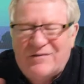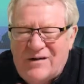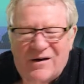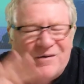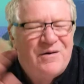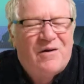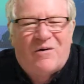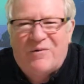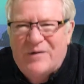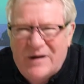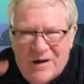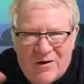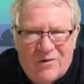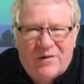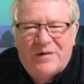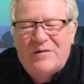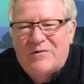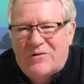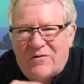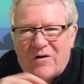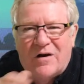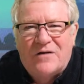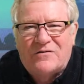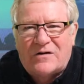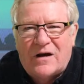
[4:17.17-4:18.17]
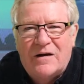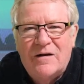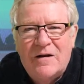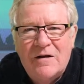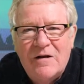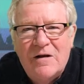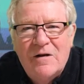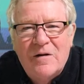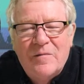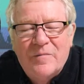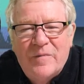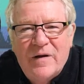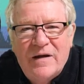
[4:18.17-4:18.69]
You know what he's trying to say.
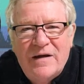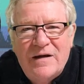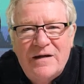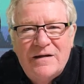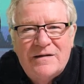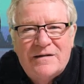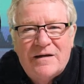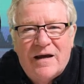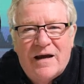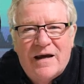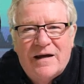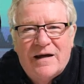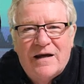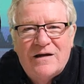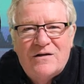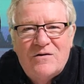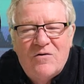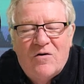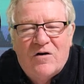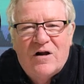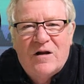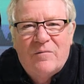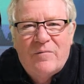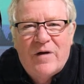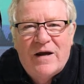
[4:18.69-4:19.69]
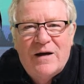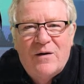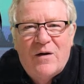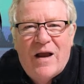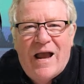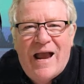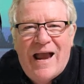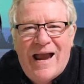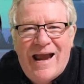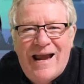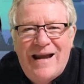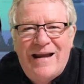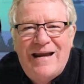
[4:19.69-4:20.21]
But he's saying it's not going to make
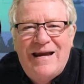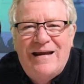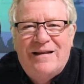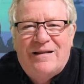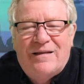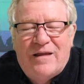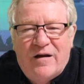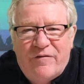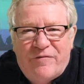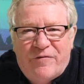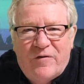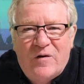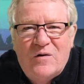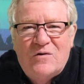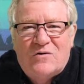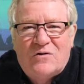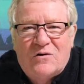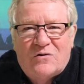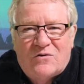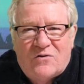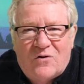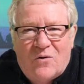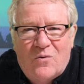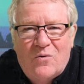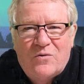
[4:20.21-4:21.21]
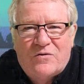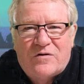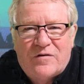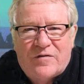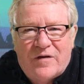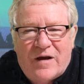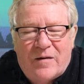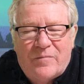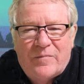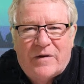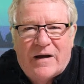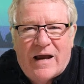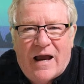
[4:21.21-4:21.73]
any difference at all to
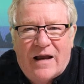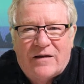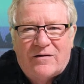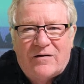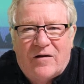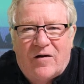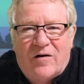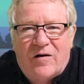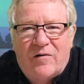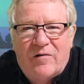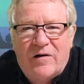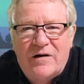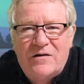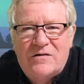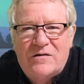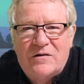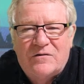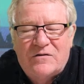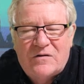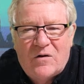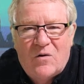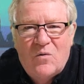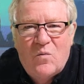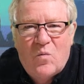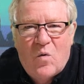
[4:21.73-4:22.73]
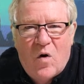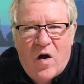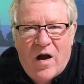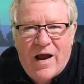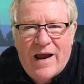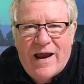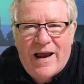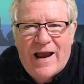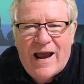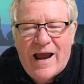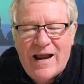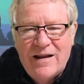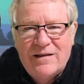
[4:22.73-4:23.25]
them Qataris. So
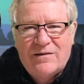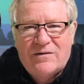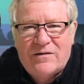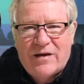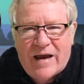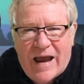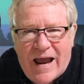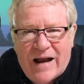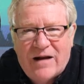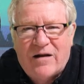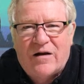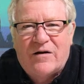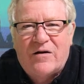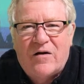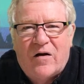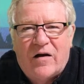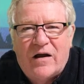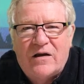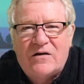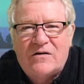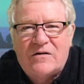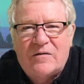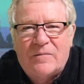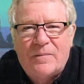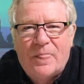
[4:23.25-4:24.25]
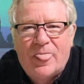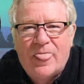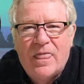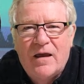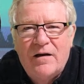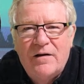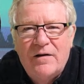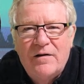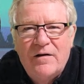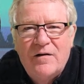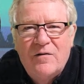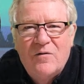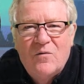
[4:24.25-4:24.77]
why antagonise them?
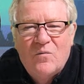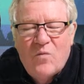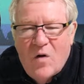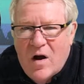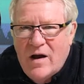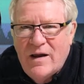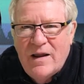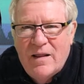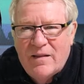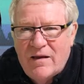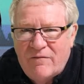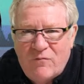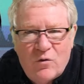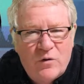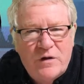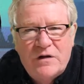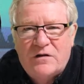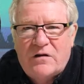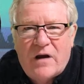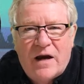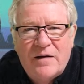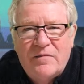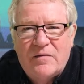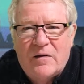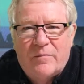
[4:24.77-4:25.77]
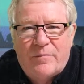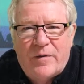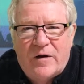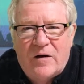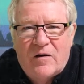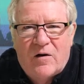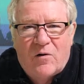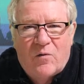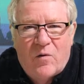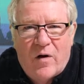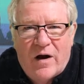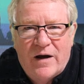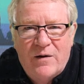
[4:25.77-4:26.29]
Why? They've already taken the
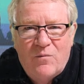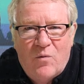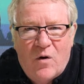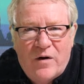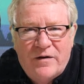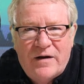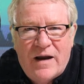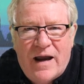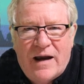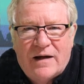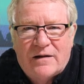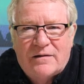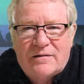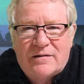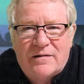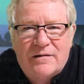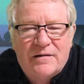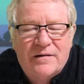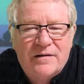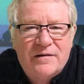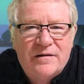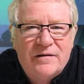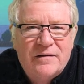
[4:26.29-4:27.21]
beer away. What next?